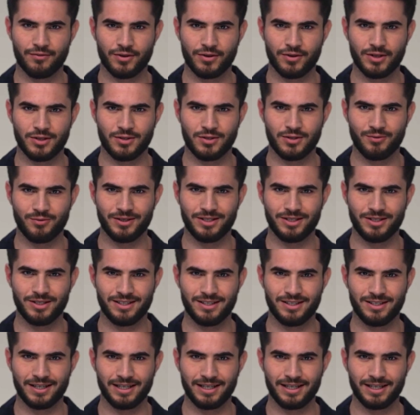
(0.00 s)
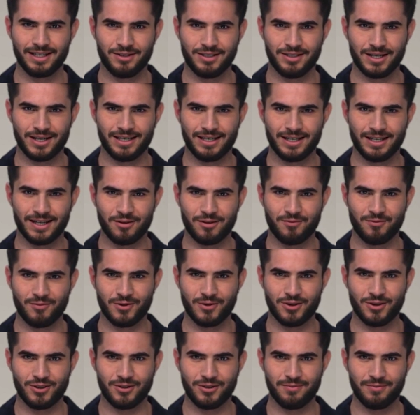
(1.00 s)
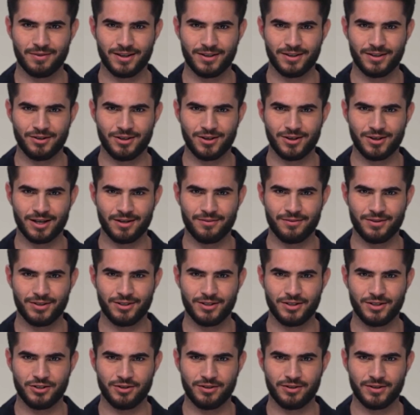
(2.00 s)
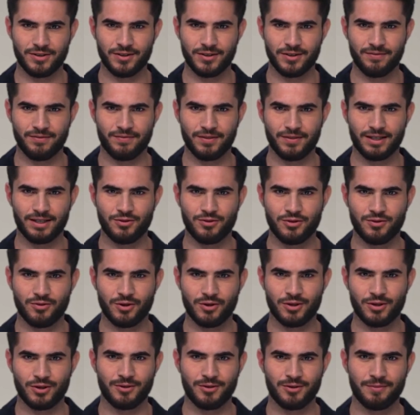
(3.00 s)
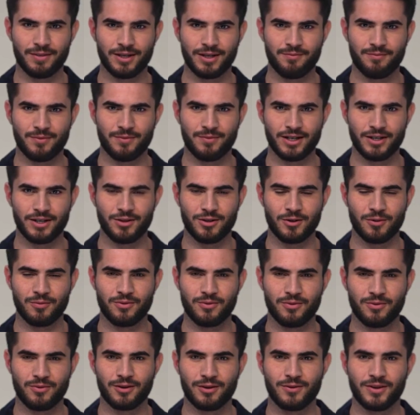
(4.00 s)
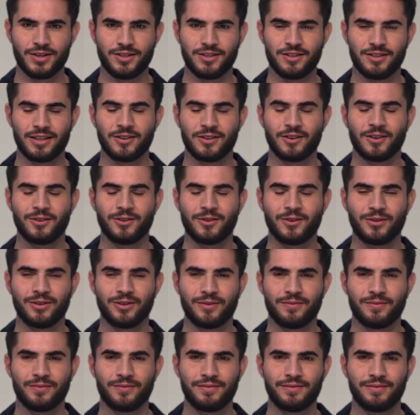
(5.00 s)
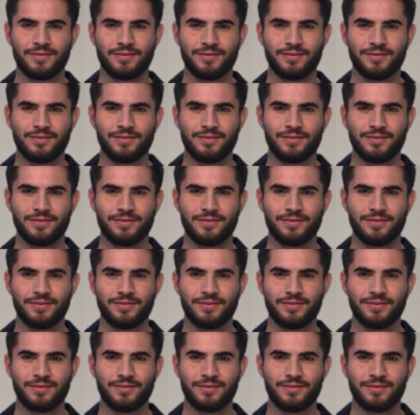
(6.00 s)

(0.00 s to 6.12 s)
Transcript: and for this reason, they keep getting outworked by their competition and struggle to make money or progress in a goal.